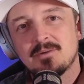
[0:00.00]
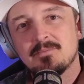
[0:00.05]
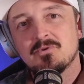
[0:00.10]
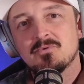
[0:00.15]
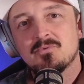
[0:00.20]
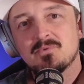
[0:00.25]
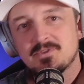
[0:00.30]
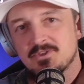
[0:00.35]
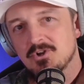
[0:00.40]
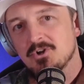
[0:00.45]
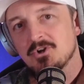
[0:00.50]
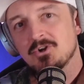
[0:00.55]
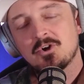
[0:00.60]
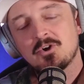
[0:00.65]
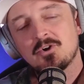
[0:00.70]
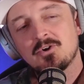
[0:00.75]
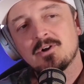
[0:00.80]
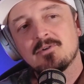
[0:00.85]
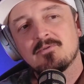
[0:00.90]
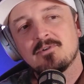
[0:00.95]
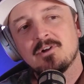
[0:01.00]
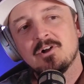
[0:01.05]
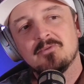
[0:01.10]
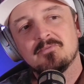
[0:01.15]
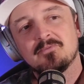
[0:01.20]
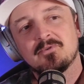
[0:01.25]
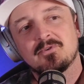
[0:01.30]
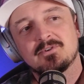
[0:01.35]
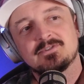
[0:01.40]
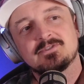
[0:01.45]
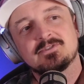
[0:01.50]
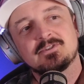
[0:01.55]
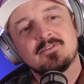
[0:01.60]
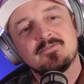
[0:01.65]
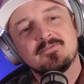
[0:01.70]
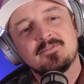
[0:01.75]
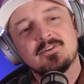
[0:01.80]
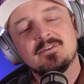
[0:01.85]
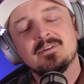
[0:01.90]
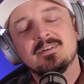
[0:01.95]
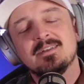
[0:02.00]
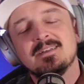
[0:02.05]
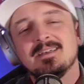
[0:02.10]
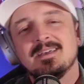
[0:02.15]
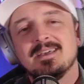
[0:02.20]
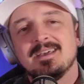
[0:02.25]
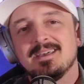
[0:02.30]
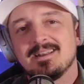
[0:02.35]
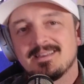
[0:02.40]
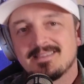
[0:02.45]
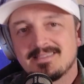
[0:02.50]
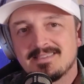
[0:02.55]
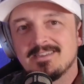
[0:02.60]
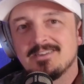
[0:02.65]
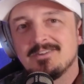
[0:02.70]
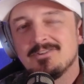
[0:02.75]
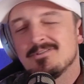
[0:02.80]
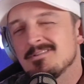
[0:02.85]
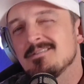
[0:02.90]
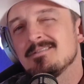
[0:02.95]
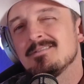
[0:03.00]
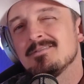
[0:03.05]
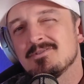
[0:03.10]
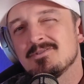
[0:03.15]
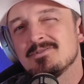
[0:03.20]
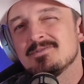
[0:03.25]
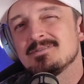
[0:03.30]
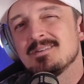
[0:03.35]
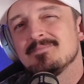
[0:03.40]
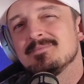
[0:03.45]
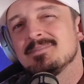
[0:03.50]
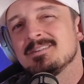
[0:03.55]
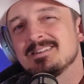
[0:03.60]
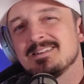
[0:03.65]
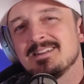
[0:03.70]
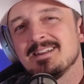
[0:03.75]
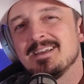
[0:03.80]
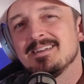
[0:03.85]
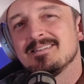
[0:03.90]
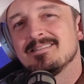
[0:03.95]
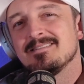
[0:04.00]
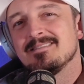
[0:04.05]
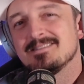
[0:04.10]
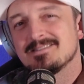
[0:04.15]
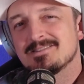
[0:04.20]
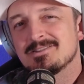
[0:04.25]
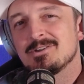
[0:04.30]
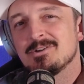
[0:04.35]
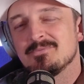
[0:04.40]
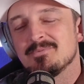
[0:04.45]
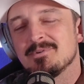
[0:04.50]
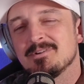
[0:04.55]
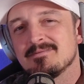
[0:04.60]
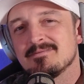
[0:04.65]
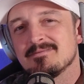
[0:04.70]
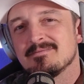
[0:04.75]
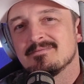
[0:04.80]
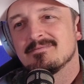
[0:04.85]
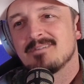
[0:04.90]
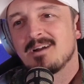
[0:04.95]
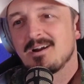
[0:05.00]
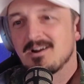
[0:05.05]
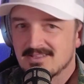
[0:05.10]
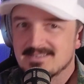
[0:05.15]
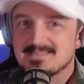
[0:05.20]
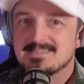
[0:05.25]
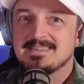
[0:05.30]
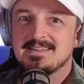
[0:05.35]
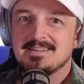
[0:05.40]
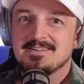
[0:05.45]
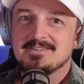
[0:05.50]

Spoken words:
with your current realm or server, and I think you're going to learn something today. It's a good one. All right, let's get into